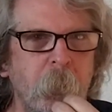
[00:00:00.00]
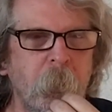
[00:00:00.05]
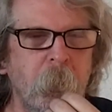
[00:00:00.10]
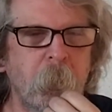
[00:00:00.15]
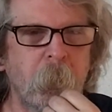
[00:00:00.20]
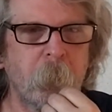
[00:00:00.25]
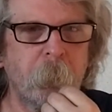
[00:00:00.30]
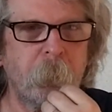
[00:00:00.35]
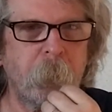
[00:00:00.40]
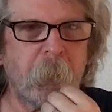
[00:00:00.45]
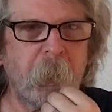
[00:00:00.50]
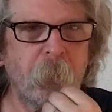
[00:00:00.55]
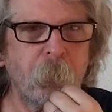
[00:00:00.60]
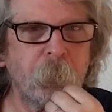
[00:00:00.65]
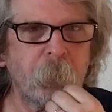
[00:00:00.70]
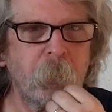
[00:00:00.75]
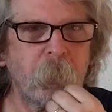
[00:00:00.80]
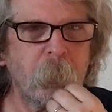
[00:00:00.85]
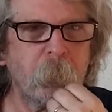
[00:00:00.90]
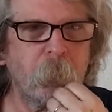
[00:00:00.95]
but I don't
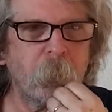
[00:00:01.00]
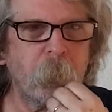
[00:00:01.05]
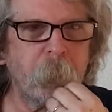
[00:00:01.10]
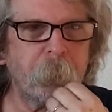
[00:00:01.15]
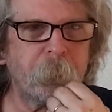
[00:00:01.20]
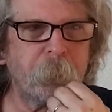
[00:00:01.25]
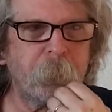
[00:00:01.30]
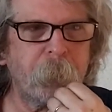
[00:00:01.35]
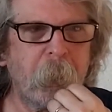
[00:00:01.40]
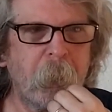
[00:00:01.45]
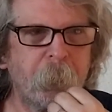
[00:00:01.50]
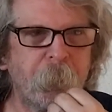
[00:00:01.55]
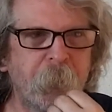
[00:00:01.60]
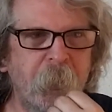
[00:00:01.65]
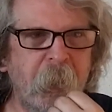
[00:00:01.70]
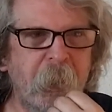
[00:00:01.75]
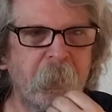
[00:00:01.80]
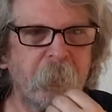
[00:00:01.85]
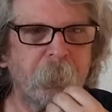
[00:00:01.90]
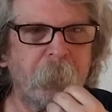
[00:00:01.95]
know what Bob
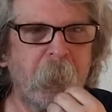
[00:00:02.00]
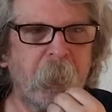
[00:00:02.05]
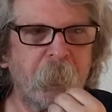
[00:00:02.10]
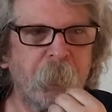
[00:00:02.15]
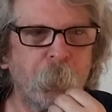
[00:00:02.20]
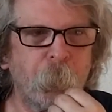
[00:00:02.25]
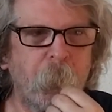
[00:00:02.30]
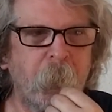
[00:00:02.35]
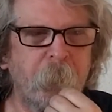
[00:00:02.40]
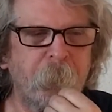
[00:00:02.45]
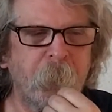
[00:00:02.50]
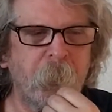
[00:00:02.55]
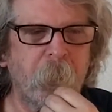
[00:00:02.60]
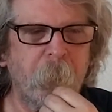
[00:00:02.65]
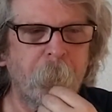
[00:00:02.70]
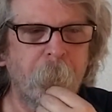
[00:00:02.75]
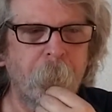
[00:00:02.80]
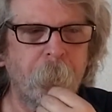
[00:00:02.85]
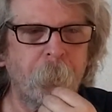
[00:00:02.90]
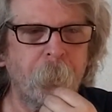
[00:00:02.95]
Saget passed away
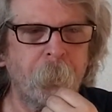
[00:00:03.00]
from.